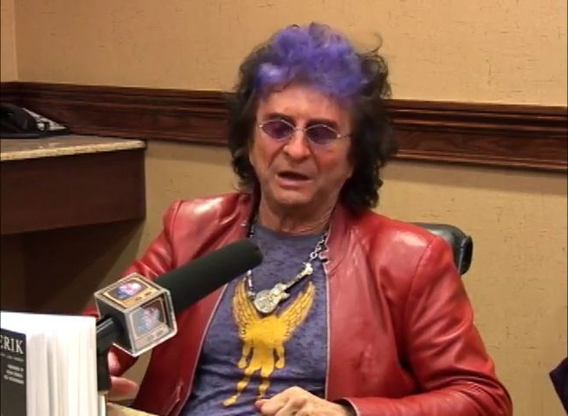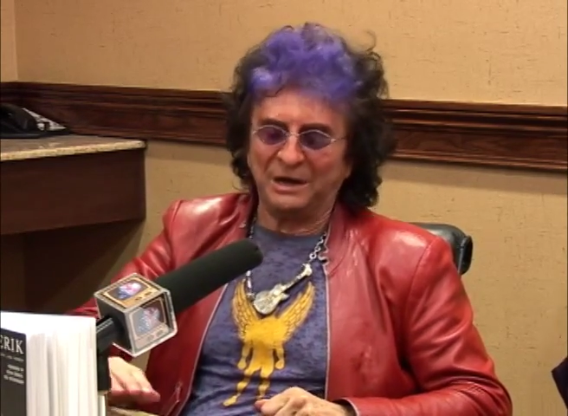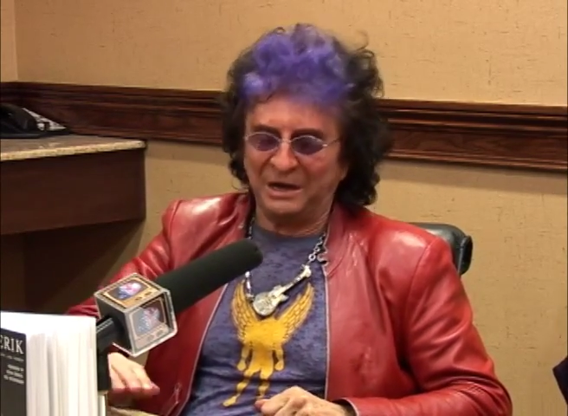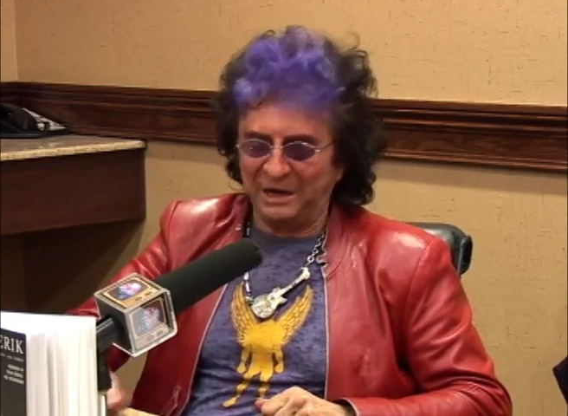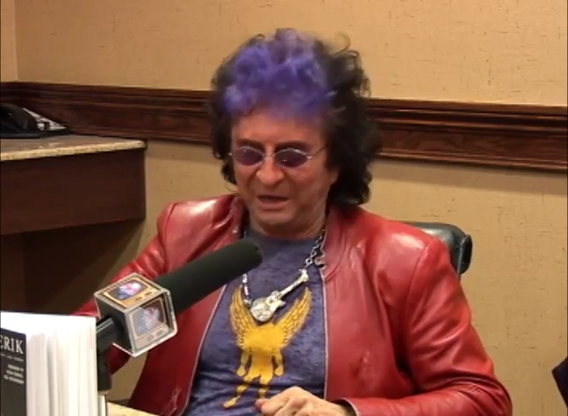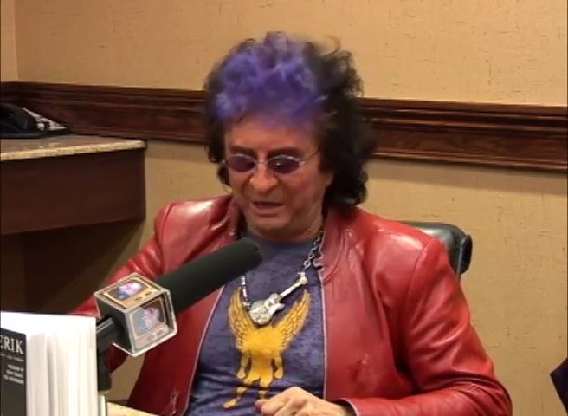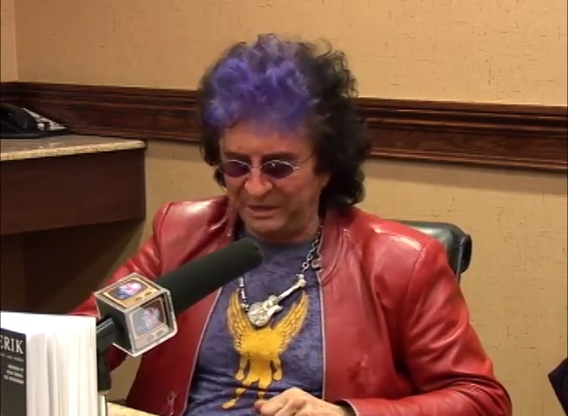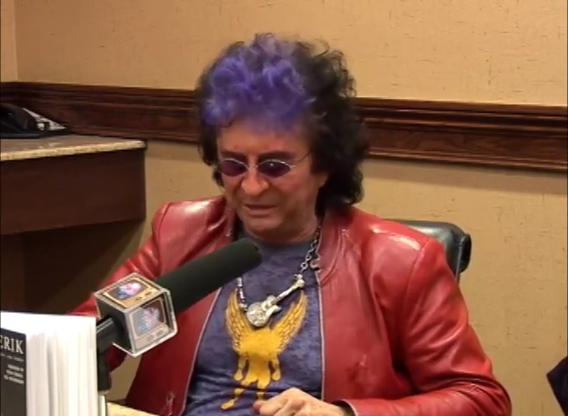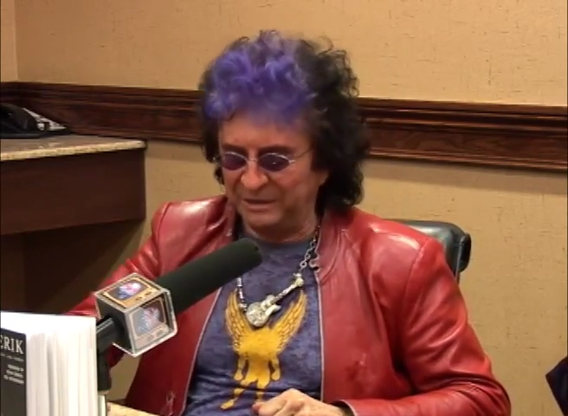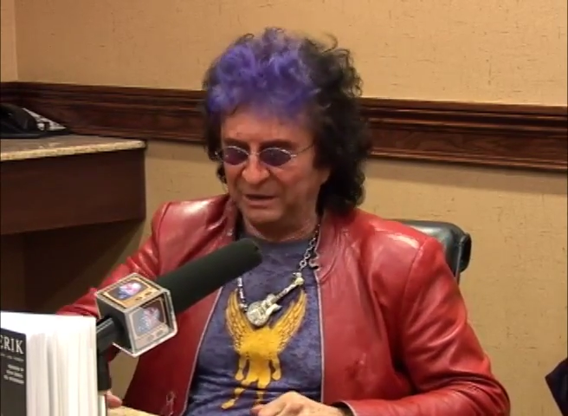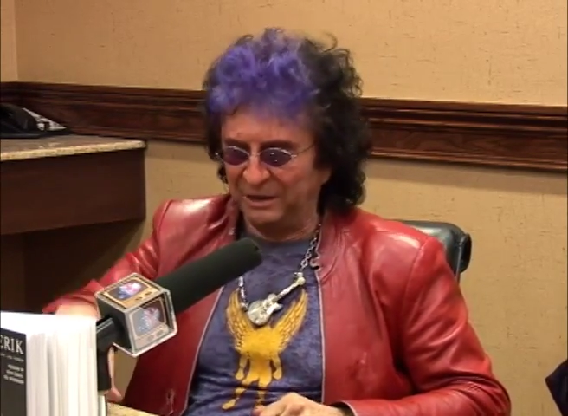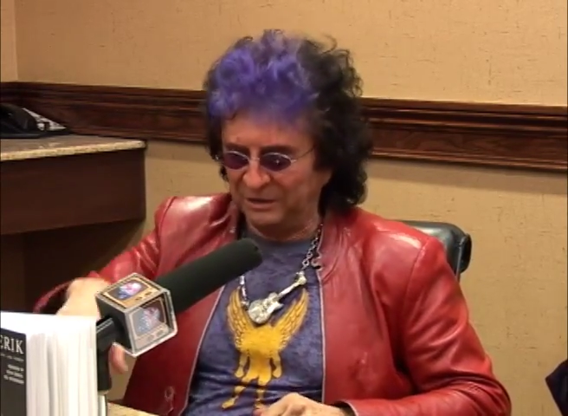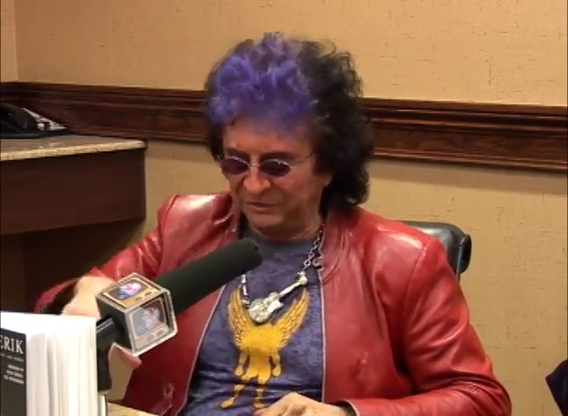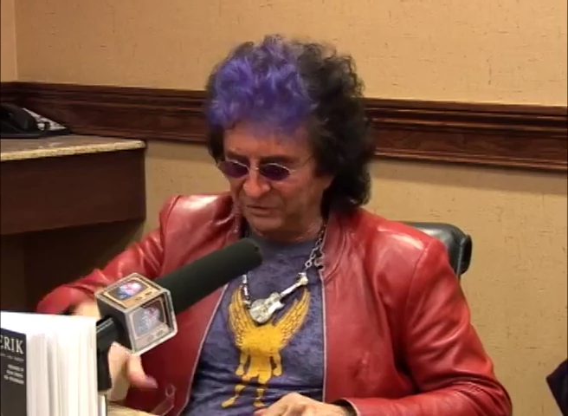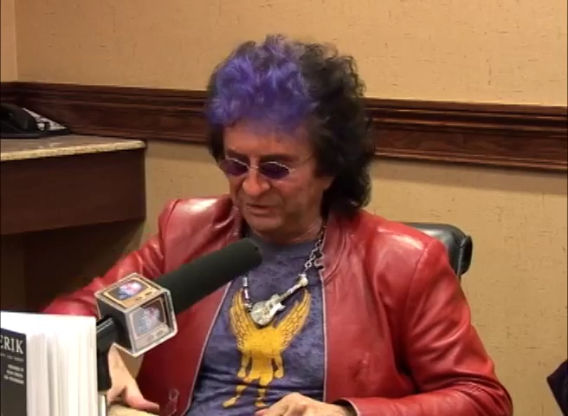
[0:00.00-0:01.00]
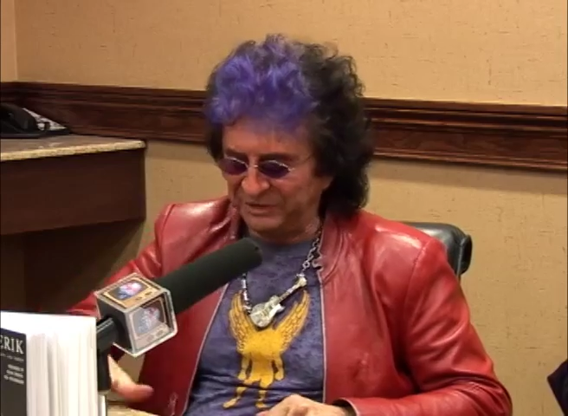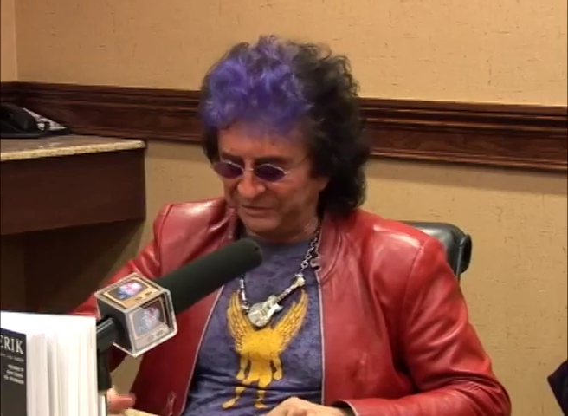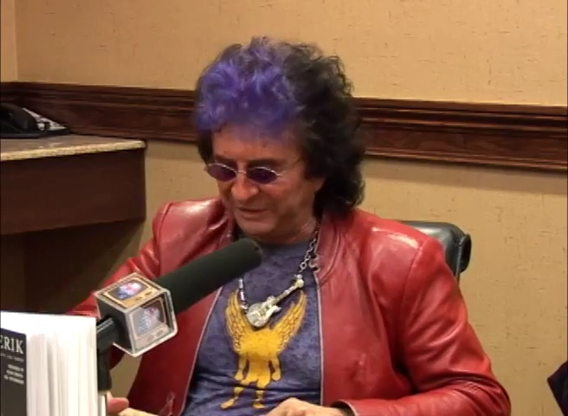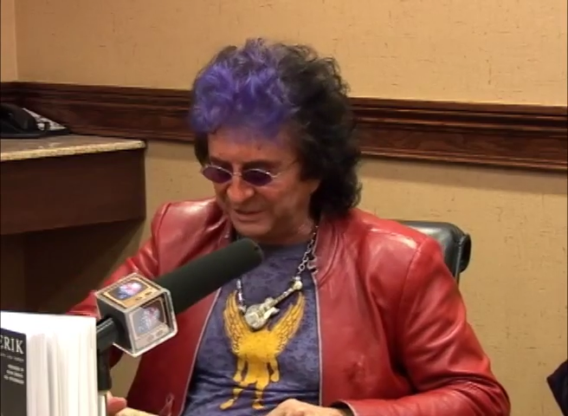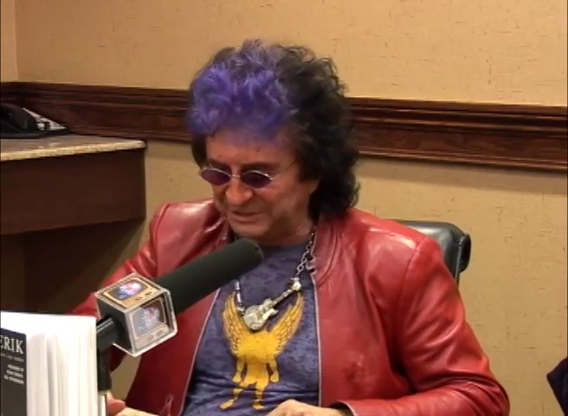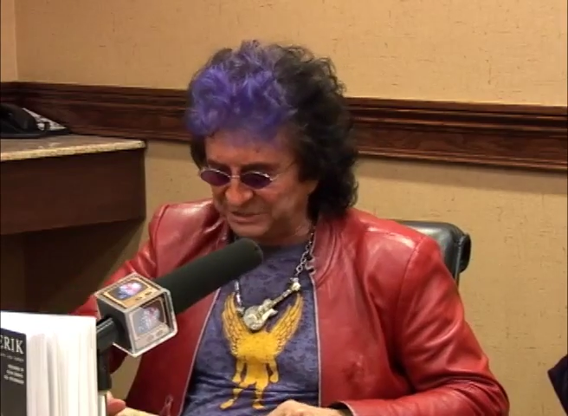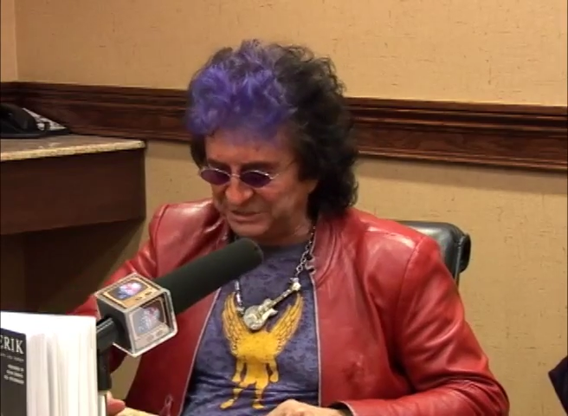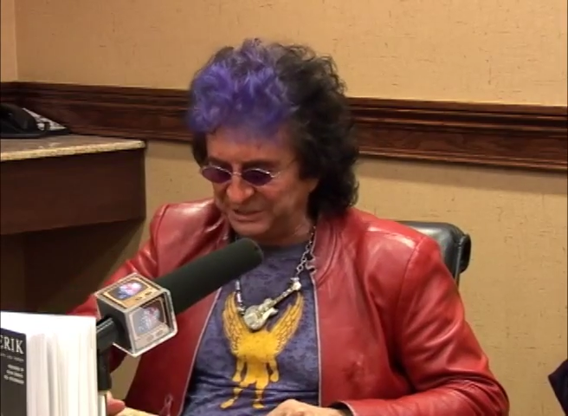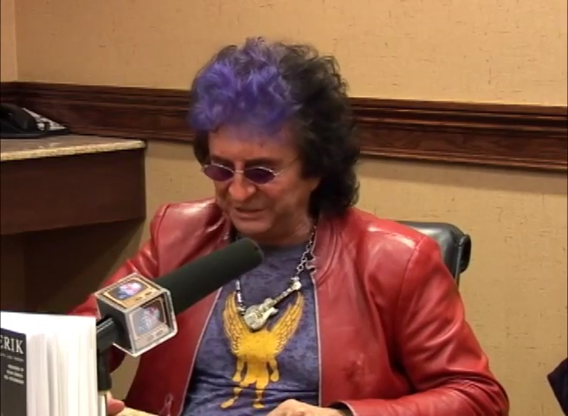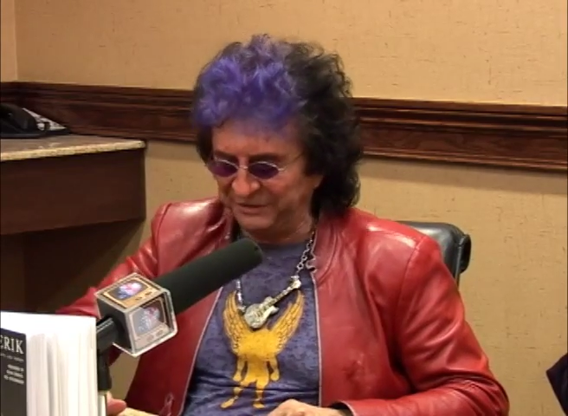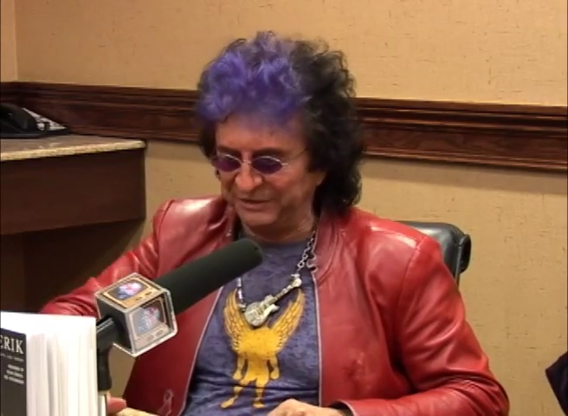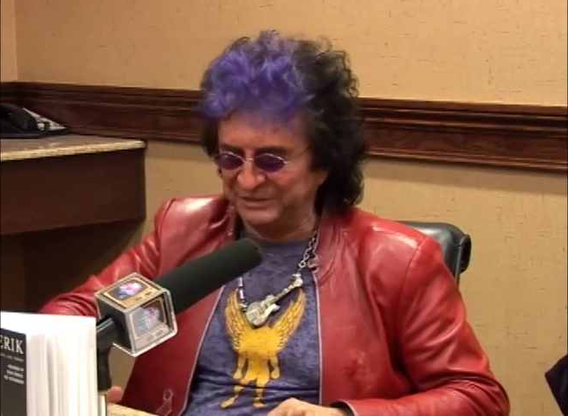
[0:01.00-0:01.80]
on underneath that scene.